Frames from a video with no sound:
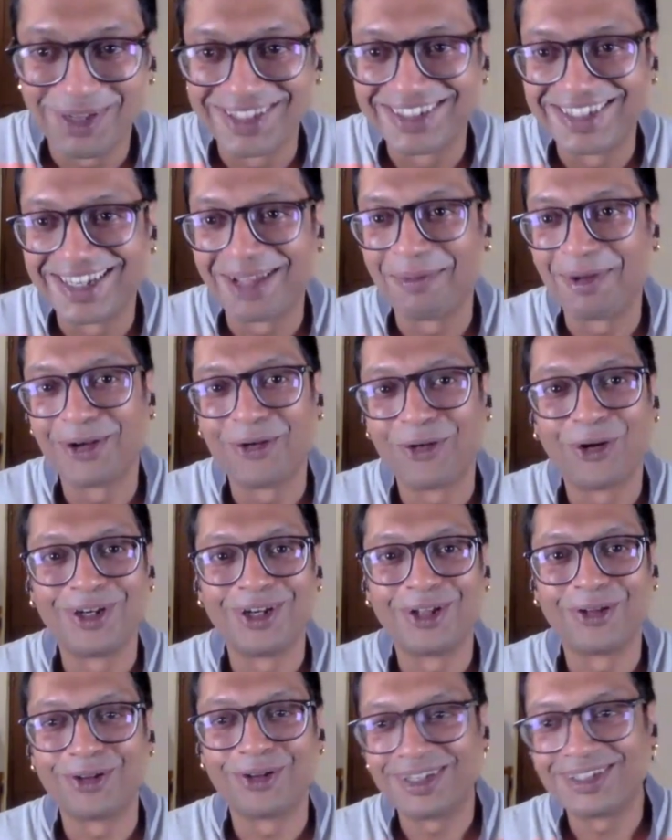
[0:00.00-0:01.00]
By the time I got
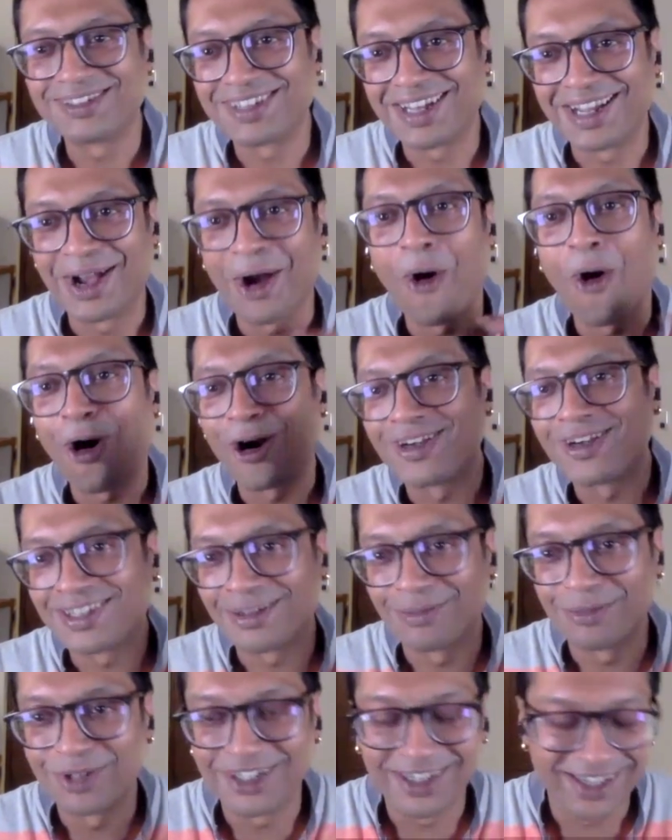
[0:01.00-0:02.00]
down, it's like a hot
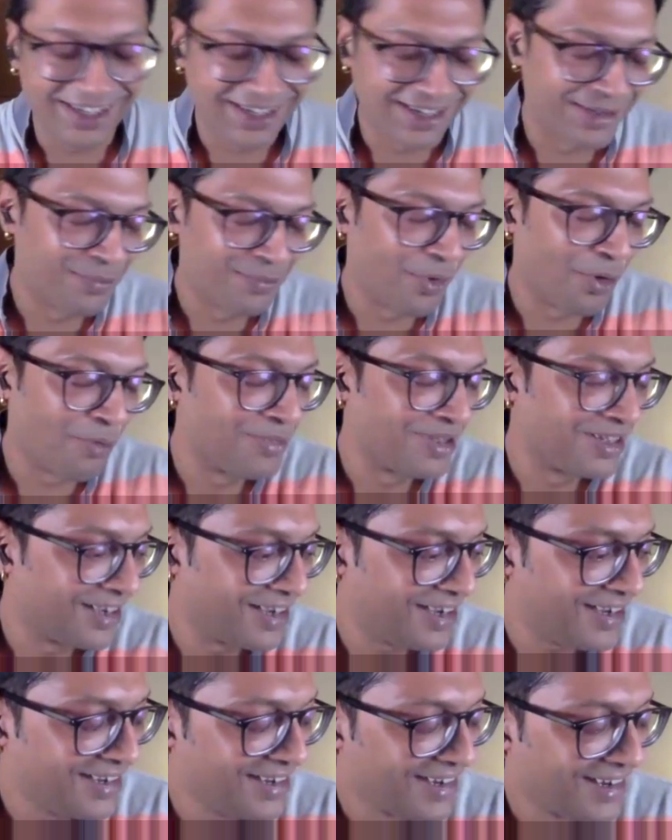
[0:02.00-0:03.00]
summer day in Bombay,
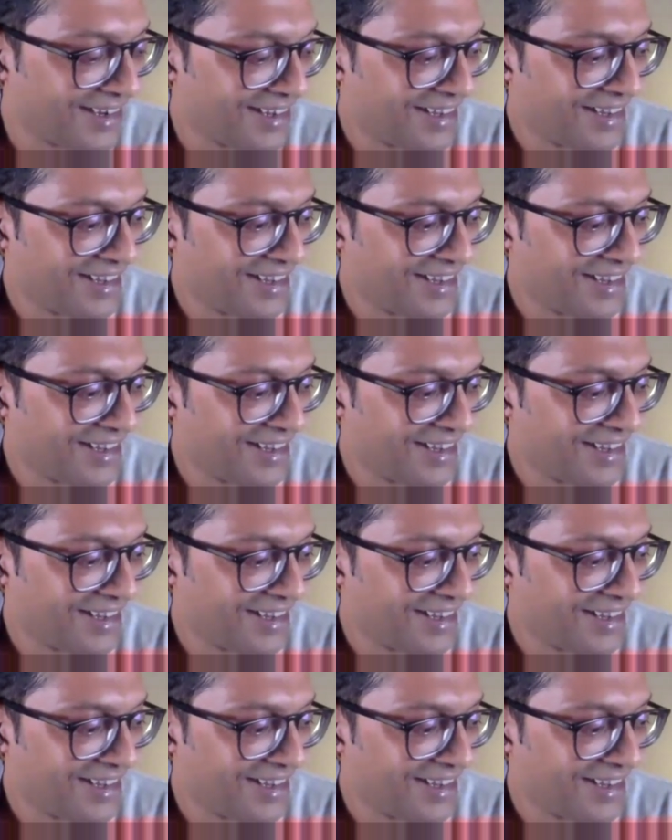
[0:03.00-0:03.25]
right?